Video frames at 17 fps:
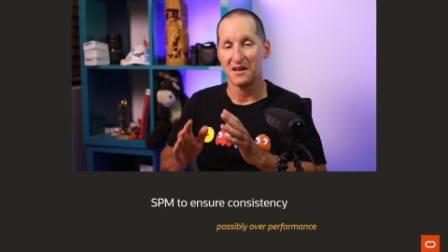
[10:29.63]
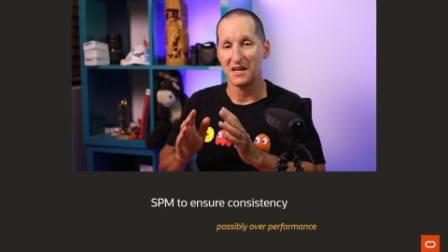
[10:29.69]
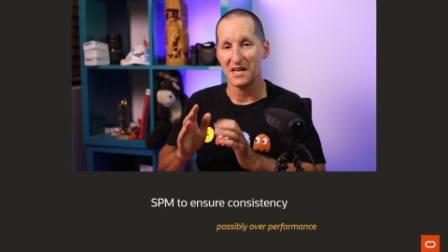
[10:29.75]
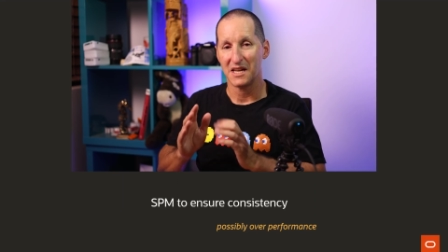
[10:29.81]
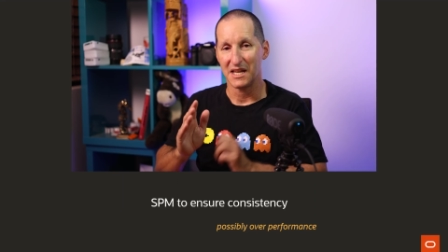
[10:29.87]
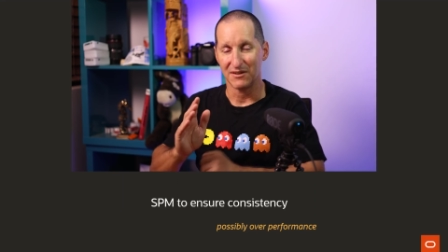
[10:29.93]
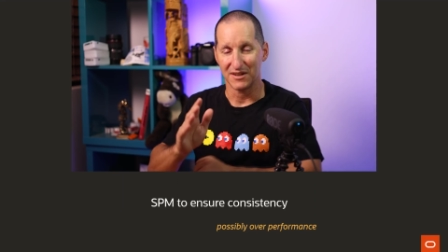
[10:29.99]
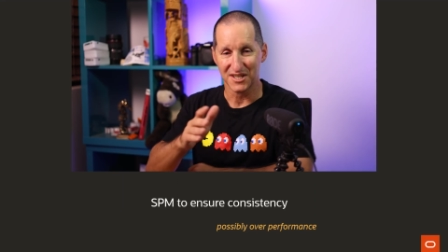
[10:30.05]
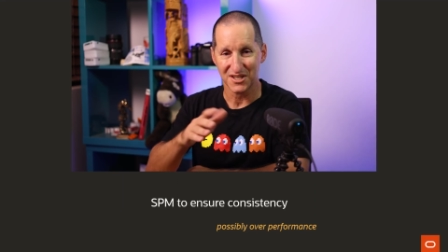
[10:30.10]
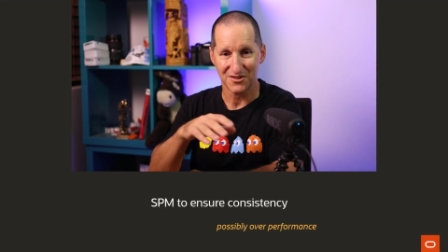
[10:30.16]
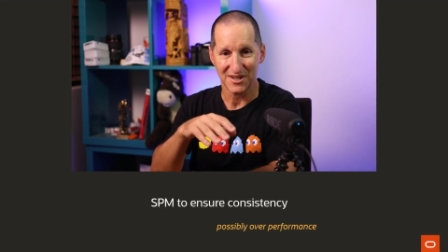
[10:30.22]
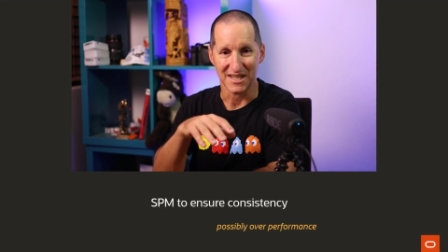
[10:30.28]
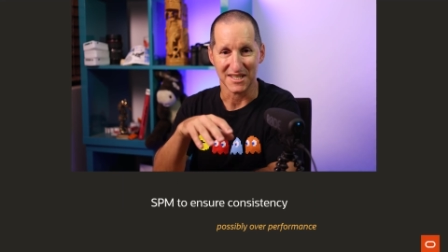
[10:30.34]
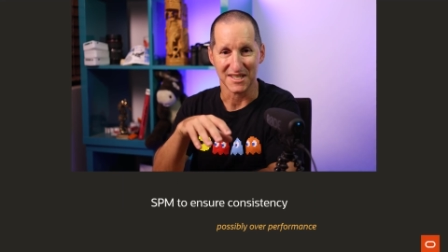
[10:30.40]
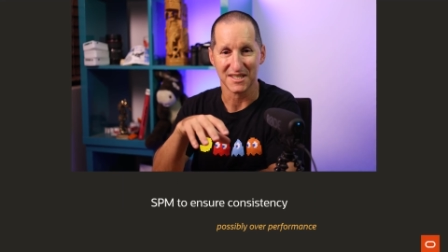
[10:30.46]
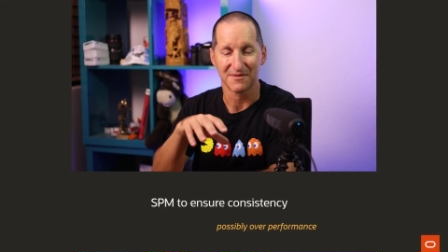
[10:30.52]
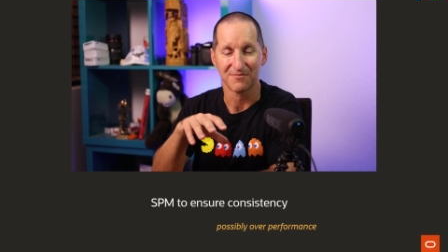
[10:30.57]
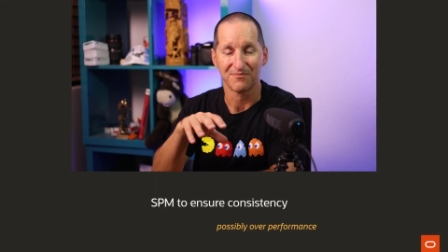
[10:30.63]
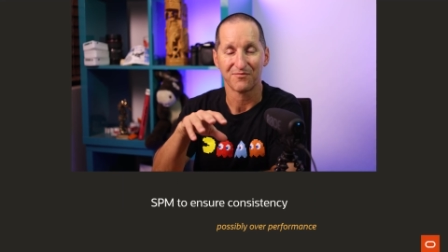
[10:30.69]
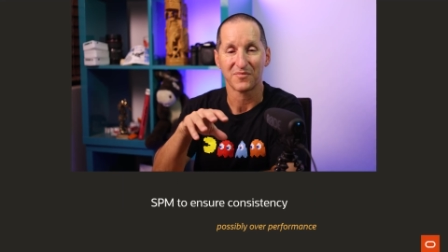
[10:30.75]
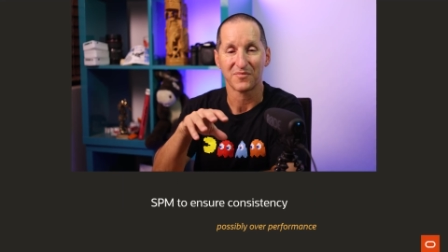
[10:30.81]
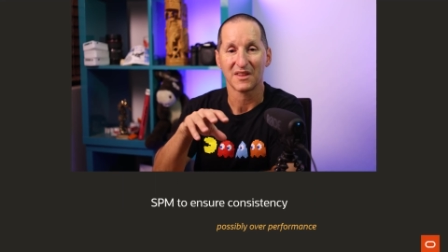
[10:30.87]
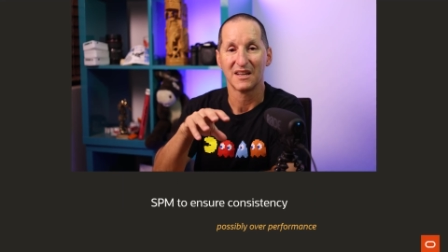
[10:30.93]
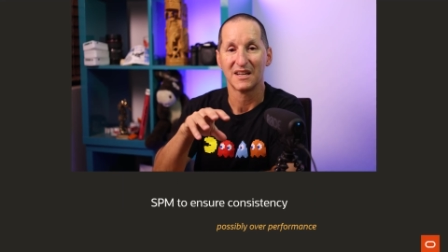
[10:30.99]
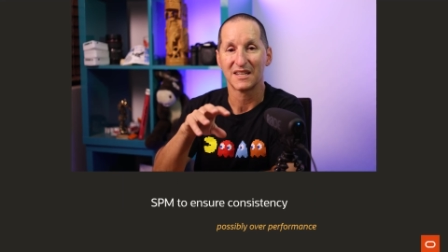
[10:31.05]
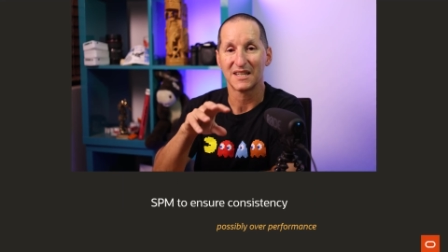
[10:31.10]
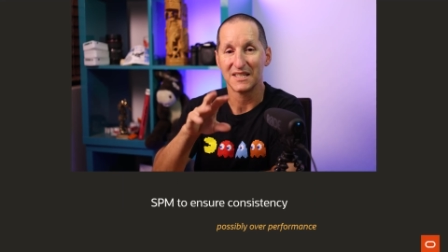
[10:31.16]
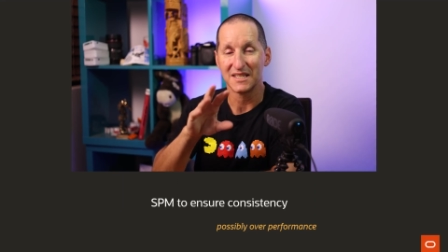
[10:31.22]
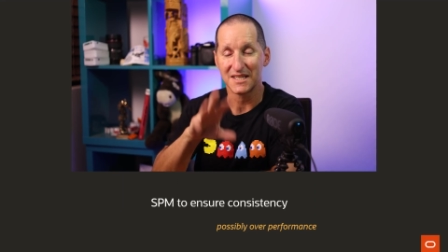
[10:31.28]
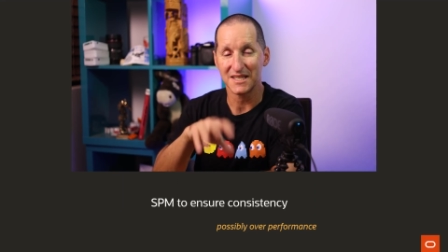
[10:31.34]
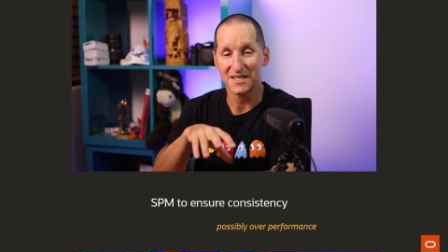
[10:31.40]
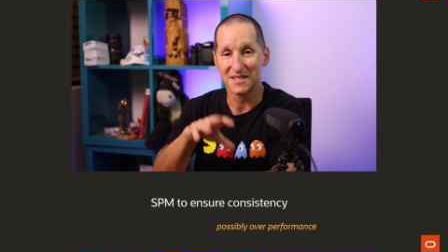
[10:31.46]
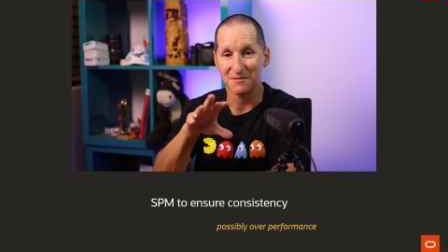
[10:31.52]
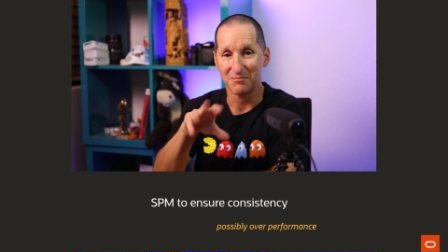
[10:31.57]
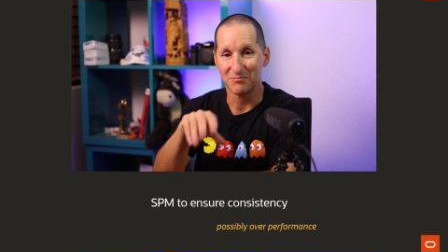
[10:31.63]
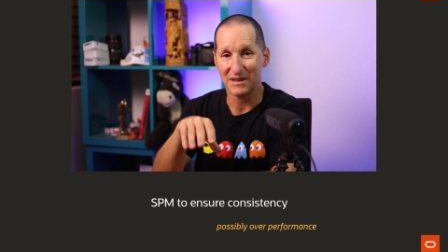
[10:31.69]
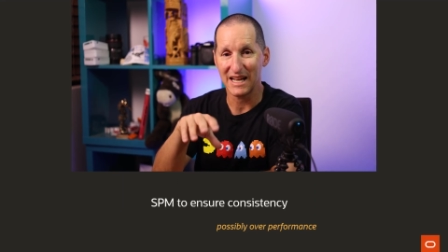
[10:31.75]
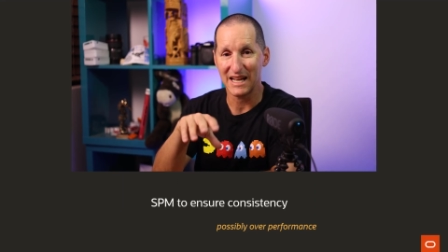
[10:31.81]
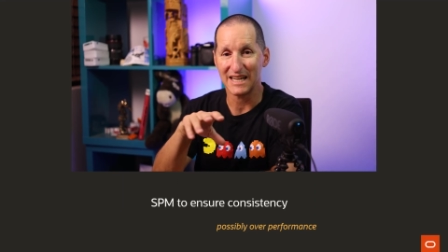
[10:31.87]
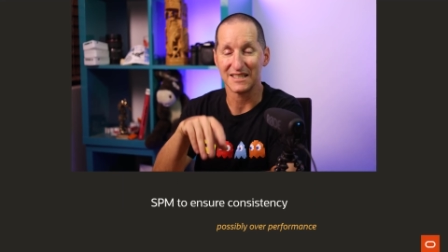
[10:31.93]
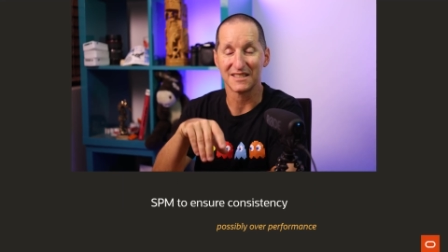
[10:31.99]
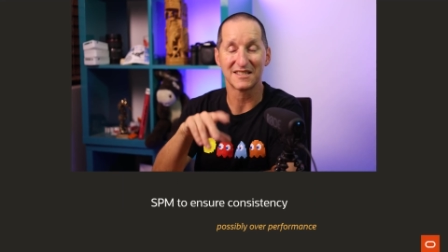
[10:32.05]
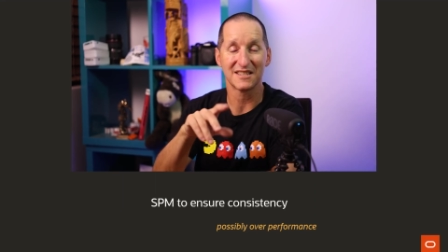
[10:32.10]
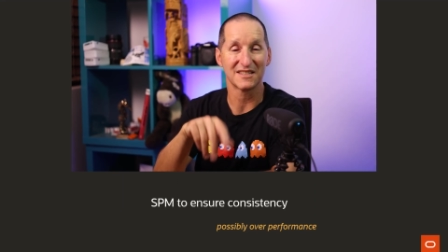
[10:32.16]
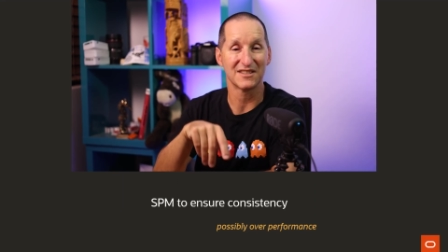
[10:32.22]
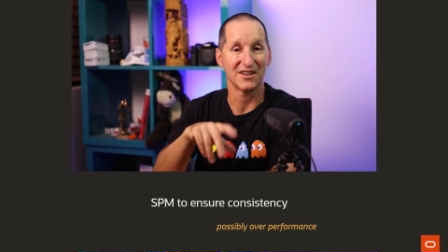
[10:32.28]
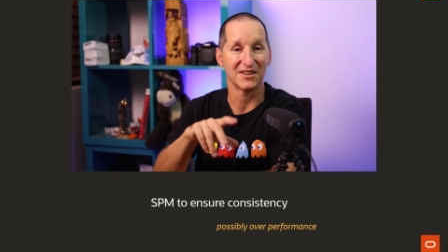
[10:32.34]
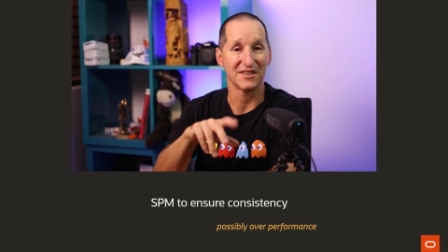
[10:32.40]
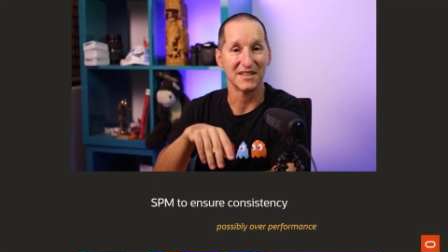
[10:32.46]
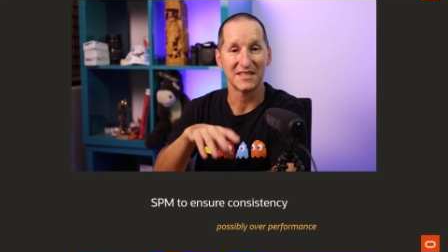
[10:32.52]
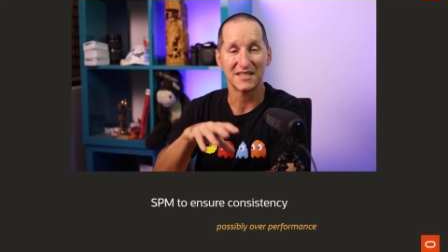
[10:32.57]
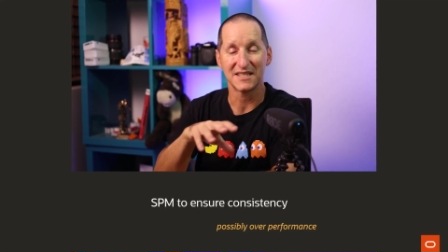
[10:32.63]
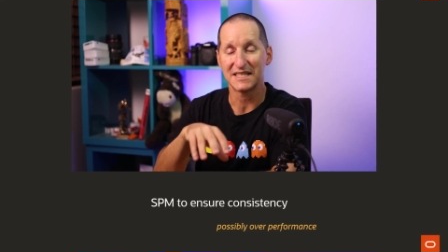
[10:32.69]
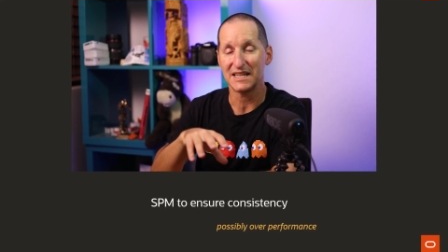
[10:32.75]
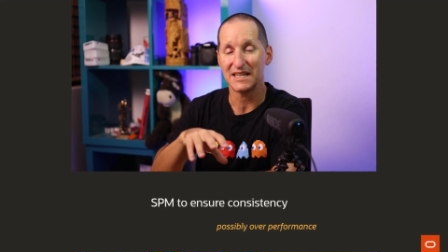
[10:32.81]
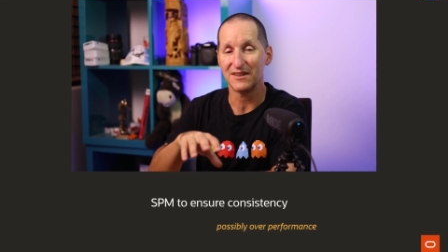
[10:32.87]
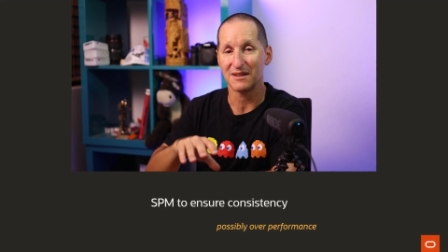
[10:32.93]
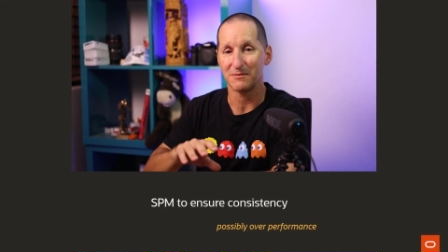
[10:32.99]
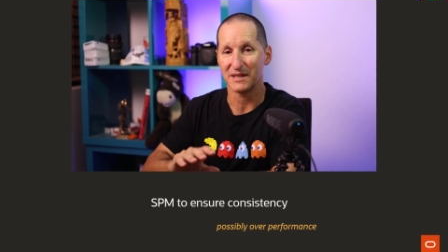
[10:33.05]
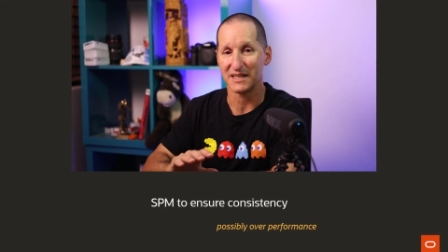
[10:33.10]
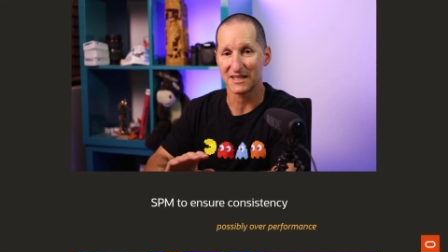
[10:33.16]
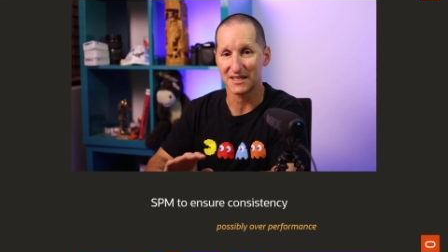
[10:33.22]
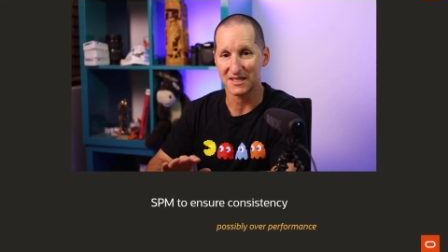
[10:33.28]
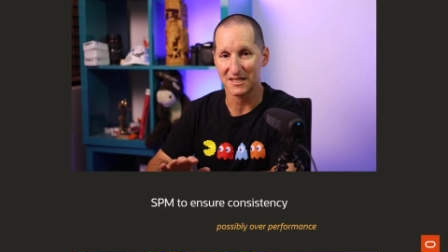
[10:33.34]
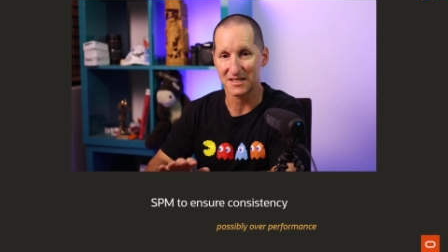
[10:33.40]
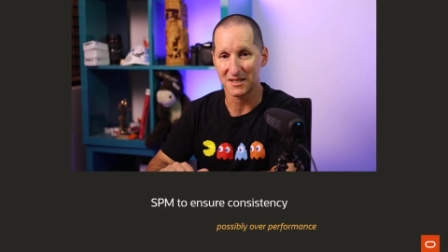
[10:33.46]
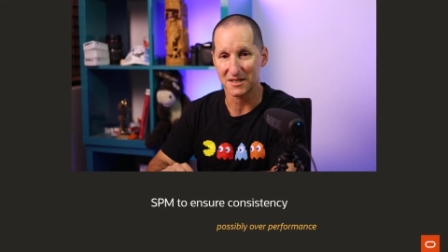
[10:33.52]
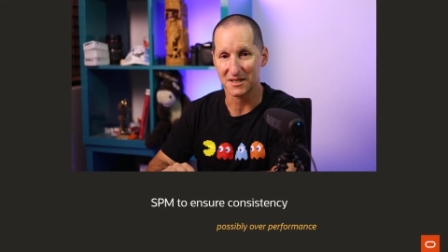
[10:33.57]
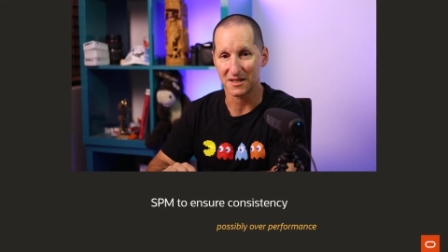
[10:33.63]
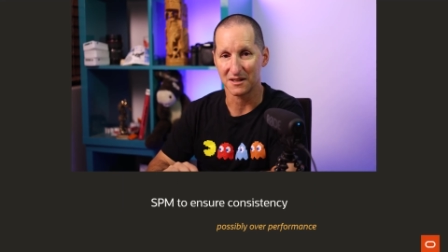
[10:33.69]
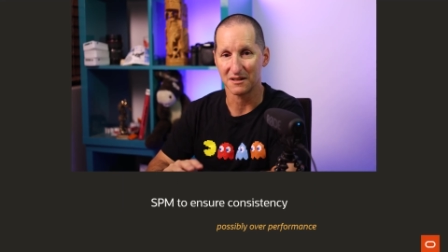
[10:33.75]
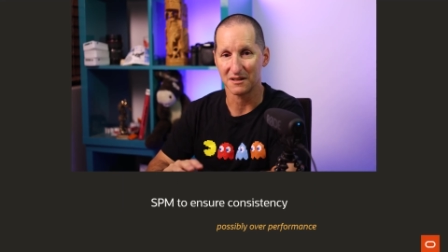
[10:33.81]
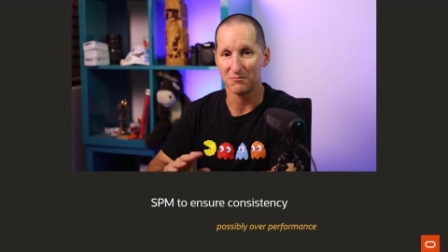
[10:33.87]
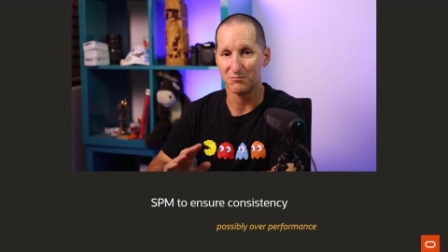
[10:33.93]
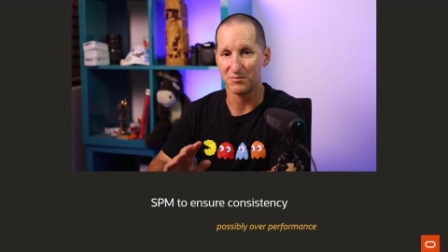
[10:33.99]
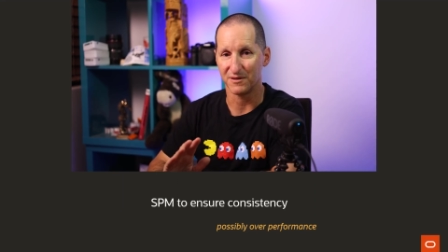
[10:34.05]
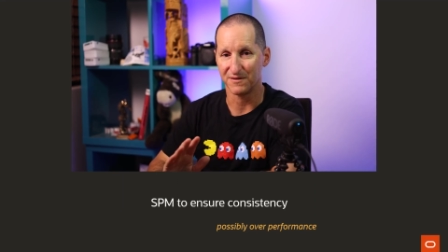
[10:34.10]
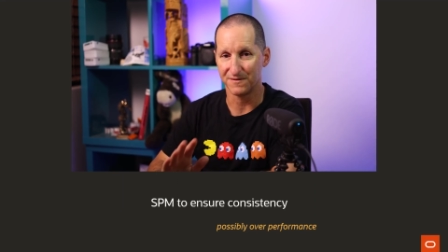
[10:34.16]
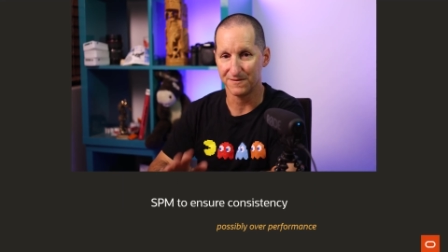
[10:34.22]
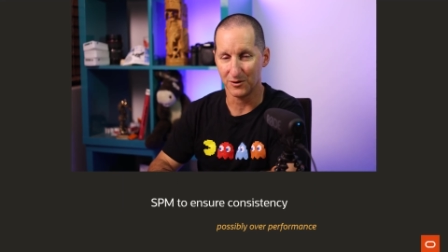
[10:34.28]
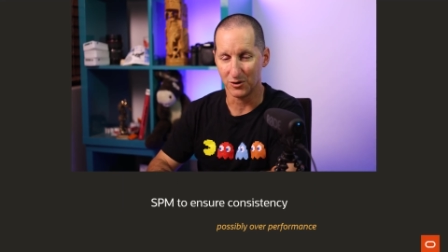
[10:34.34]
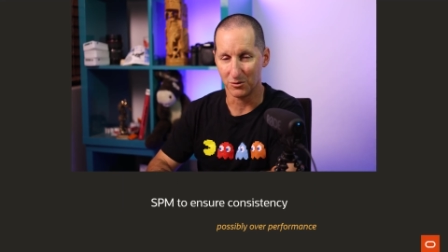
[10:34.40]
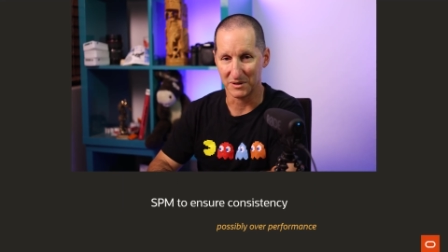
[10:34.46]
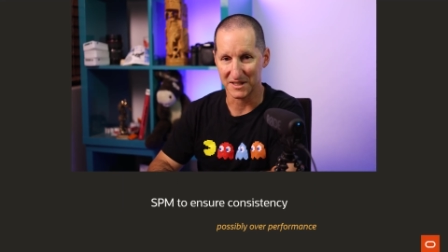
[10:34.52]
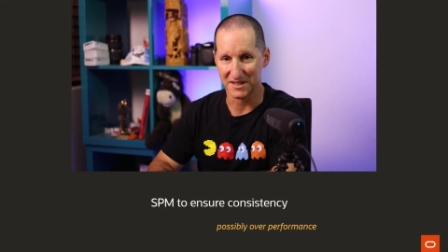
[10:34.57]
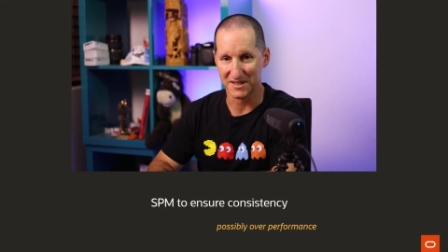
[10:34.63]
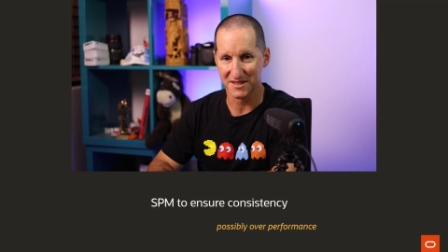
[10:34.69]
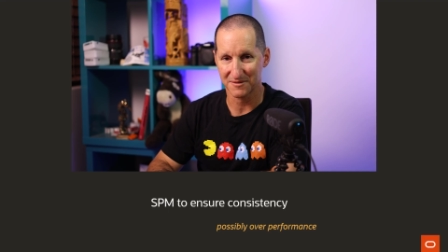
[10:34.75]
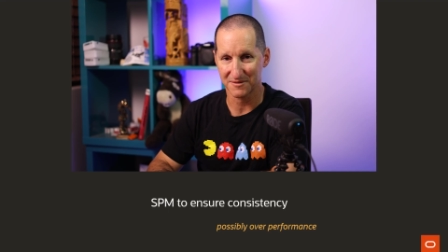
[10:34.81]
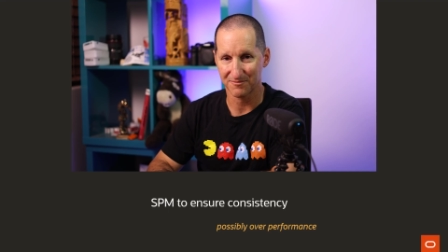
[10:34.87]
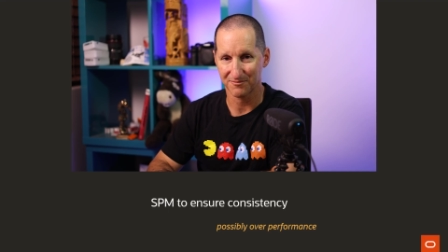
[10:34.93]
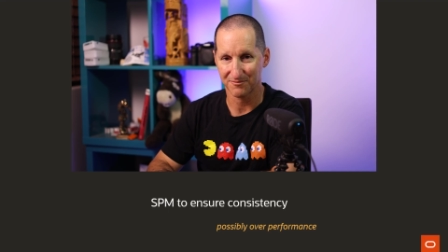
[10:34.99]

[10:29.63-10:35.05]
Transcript: Now, I stress consistent plans does not necessarily mean consistent performance.